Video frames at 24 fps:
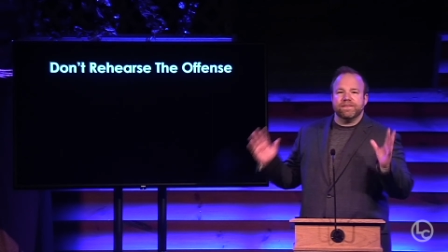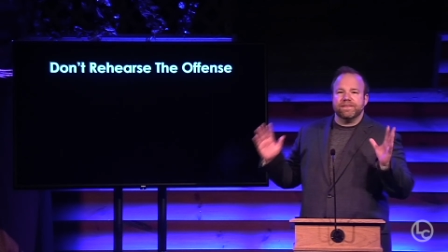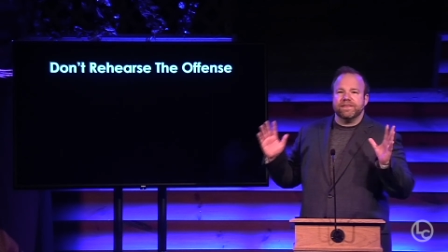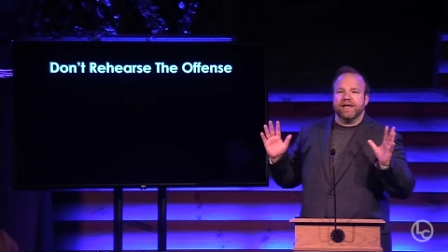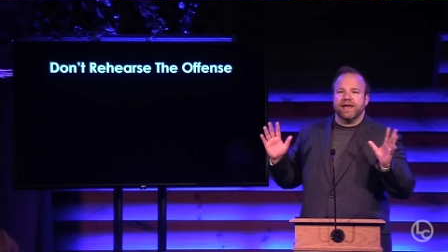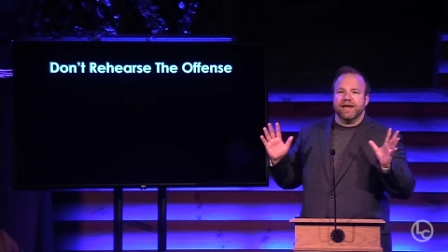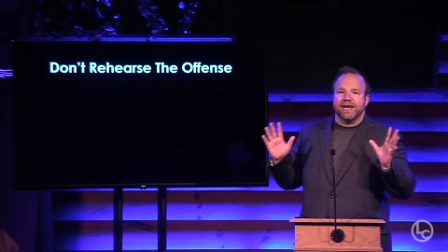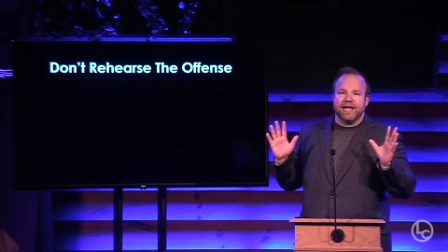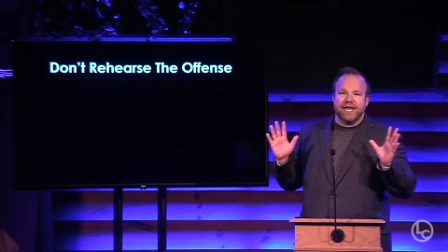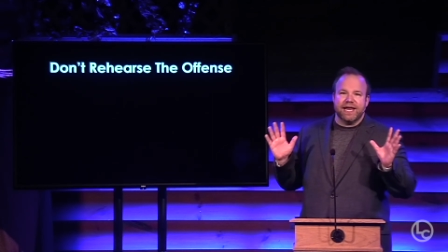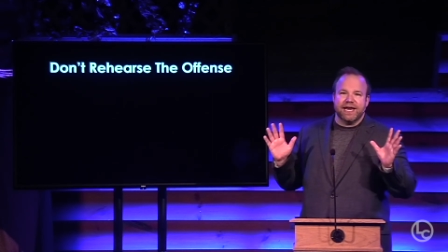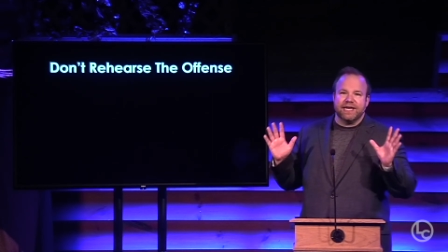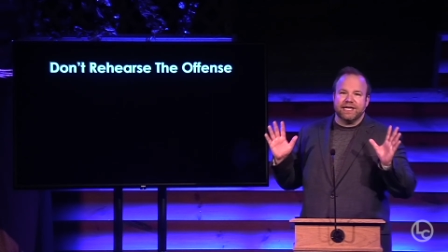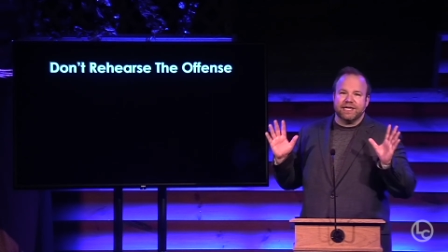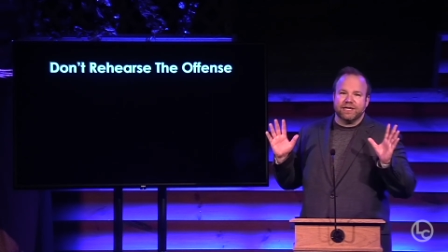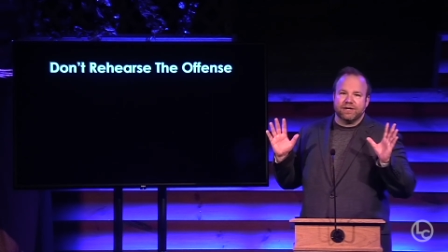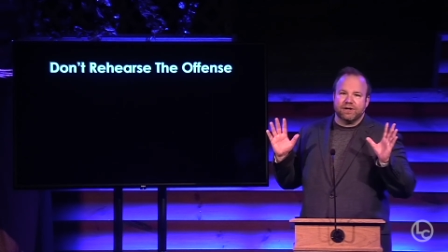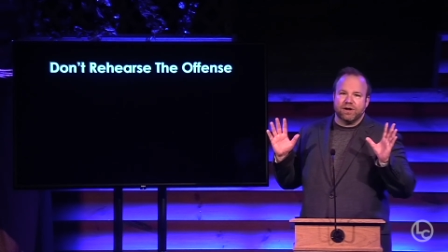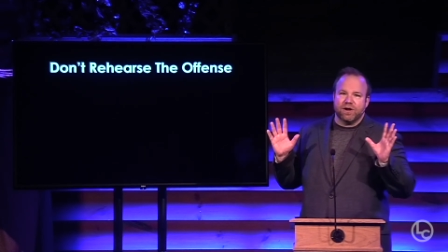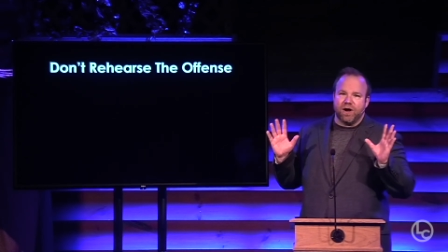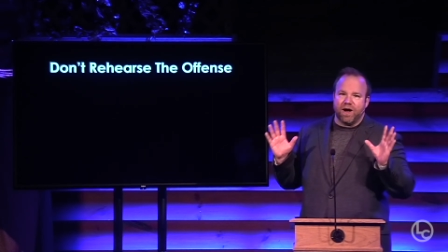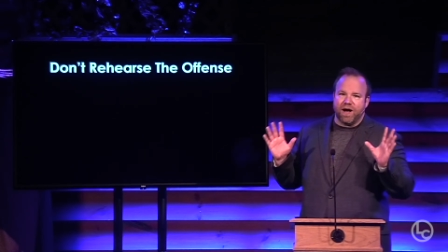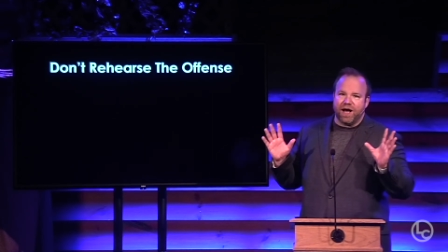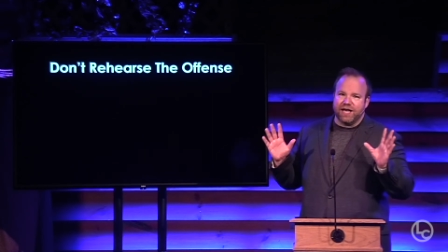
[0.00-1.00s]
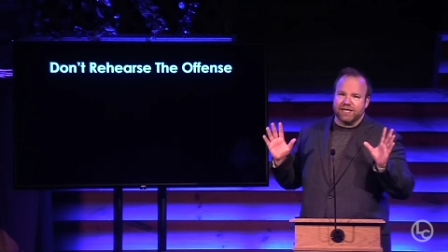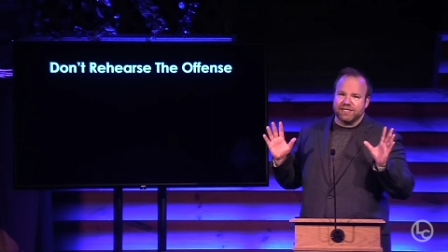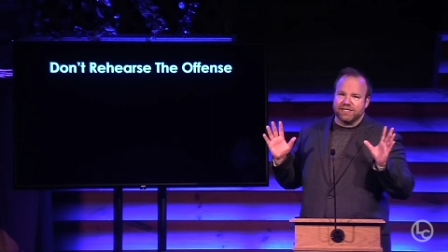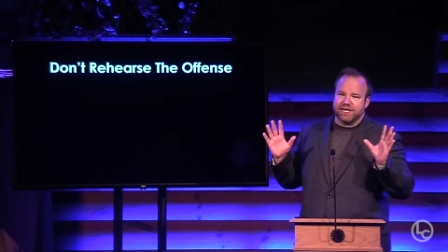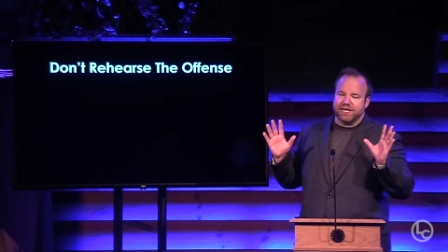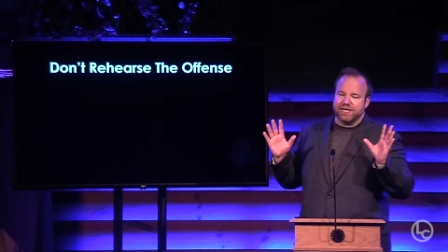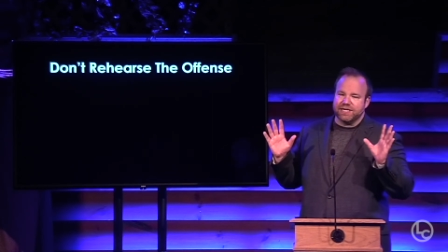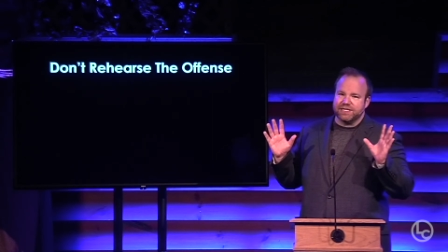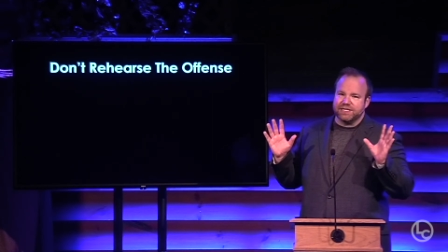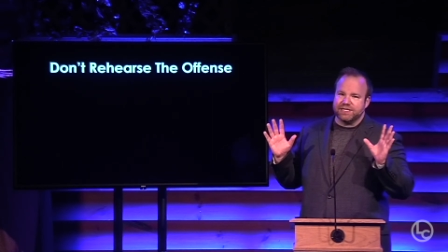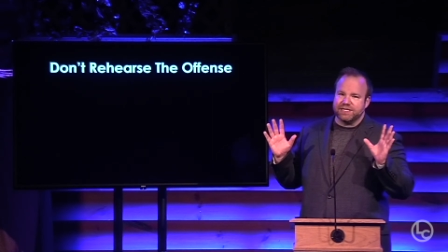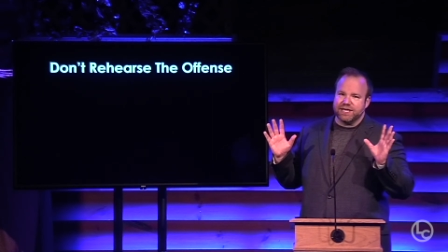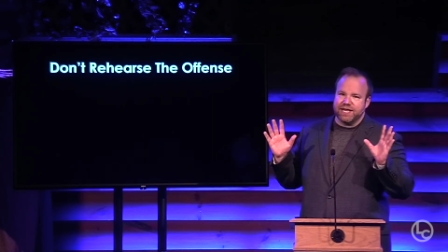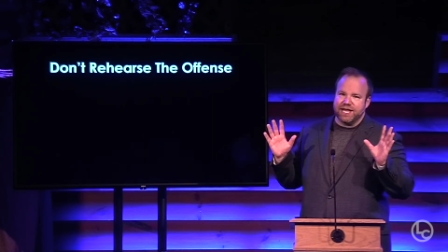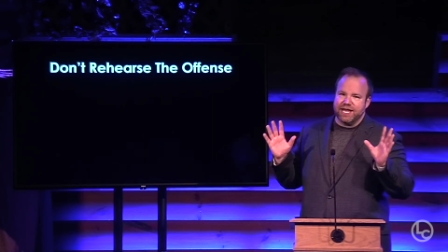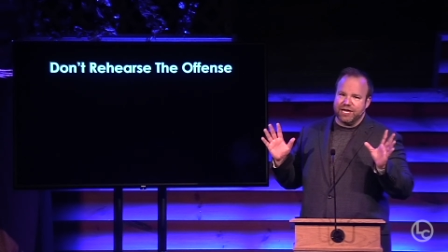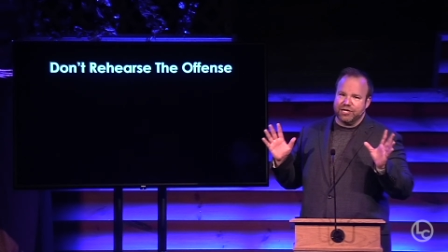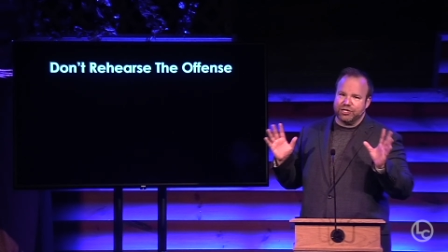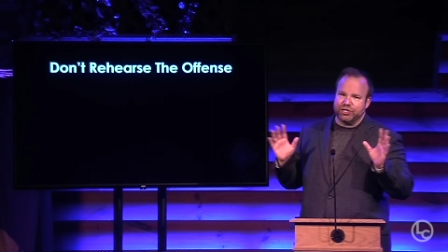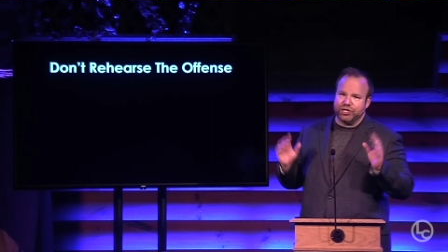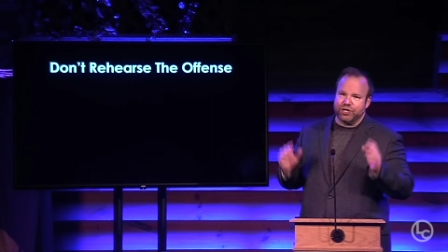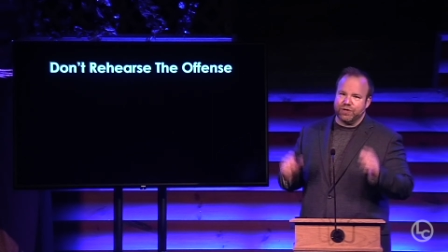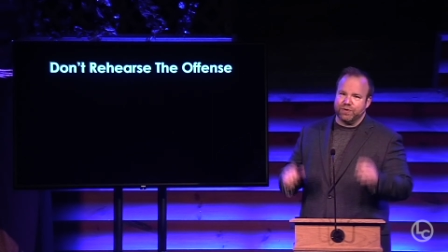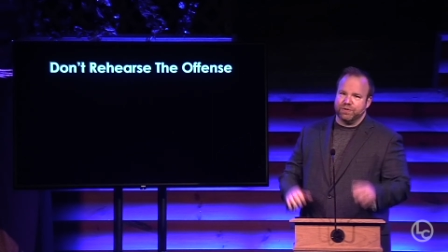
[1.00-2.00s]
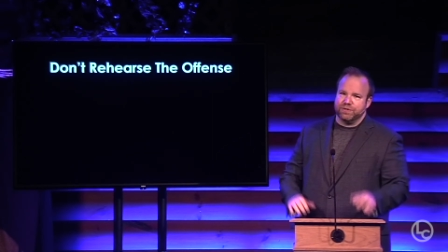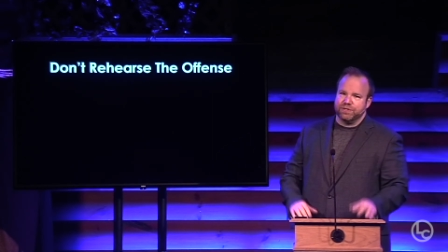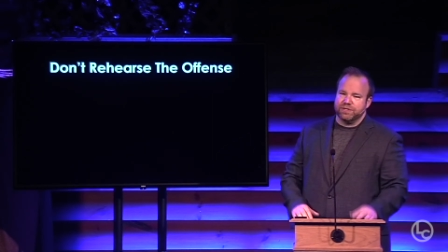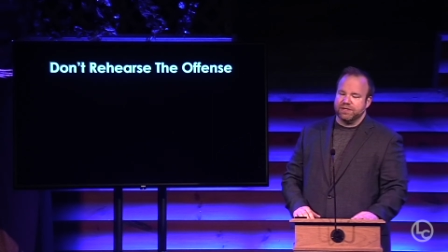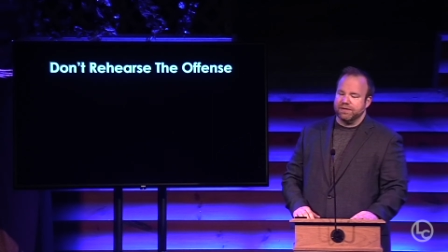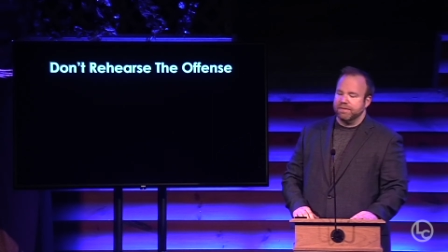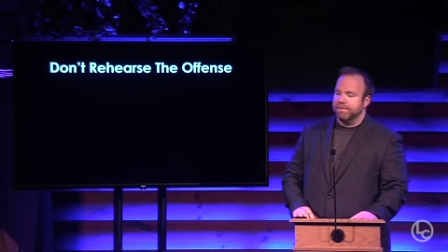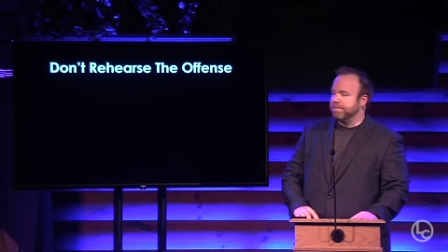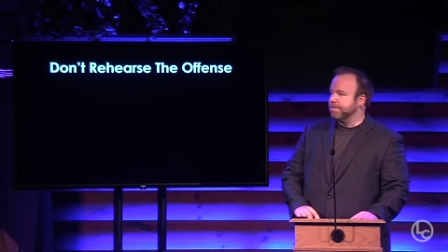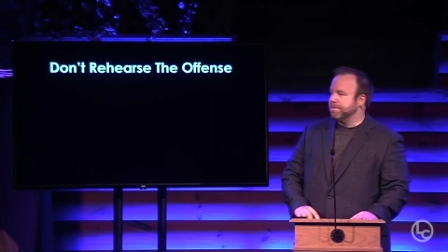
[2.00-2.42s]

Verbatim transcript: and, and it causes issues.